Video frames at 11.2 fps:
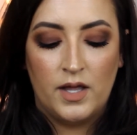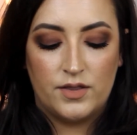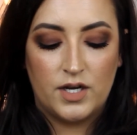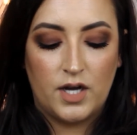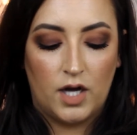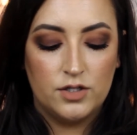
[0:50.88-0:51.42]

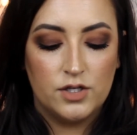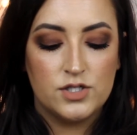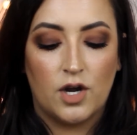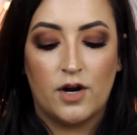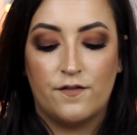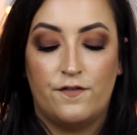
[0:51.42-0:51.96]
The colors
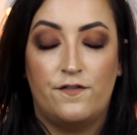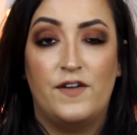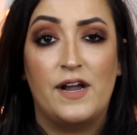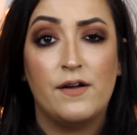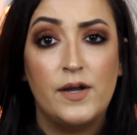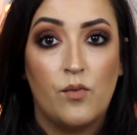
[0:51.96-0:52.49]
are
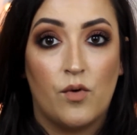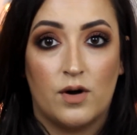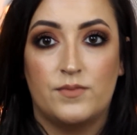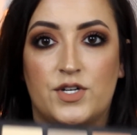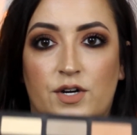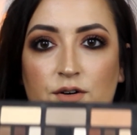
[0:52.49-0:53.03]
very
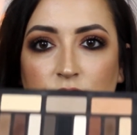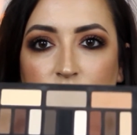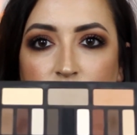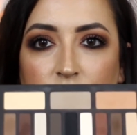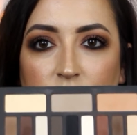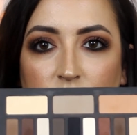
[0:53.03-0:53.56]
warm
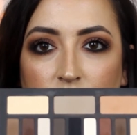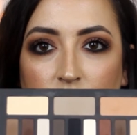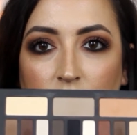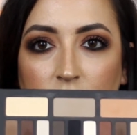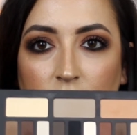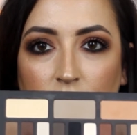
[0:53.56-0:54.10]
toned.
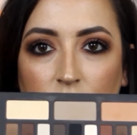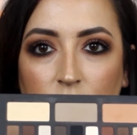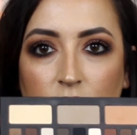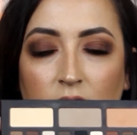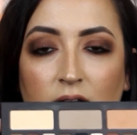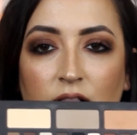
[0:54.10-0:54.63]

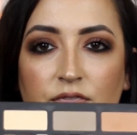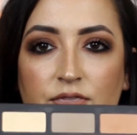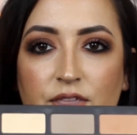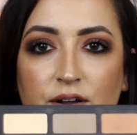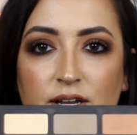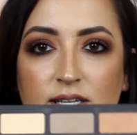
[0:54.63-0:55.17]
Hello.
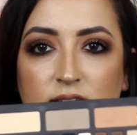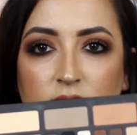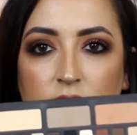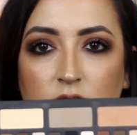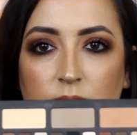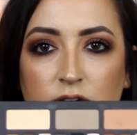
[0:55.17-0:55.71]
There is a
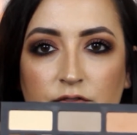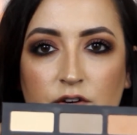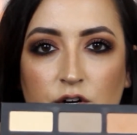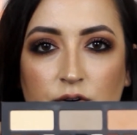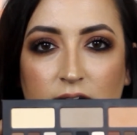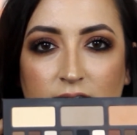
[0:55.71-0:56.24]
little bit of
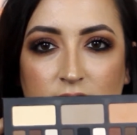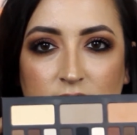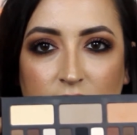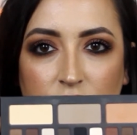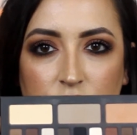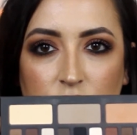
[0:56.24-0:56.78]
a gray
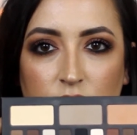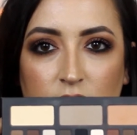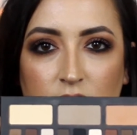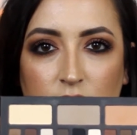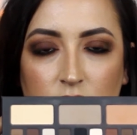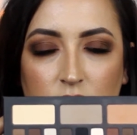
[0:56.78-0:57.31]
section right
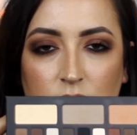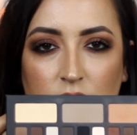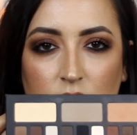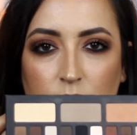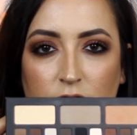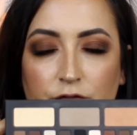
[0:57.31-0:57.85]
here in the
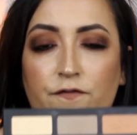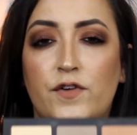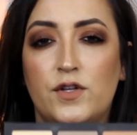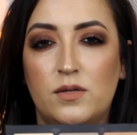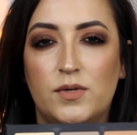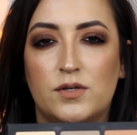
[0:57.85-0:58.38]
middle, but
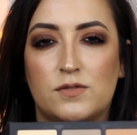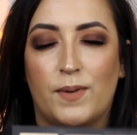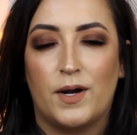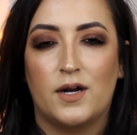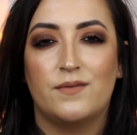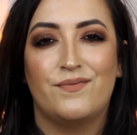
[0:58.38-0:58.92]
for the most
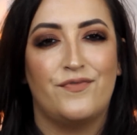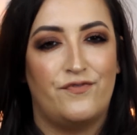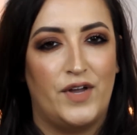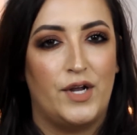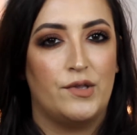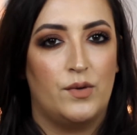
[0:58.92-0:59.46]
part,
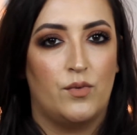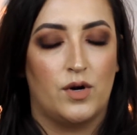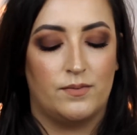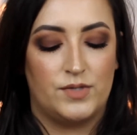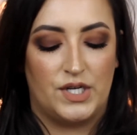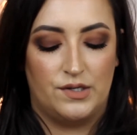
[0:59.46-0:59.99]
fairly
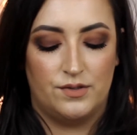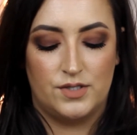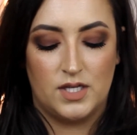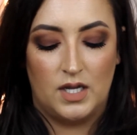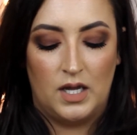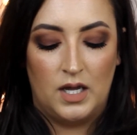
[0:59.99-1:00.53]
warm toned.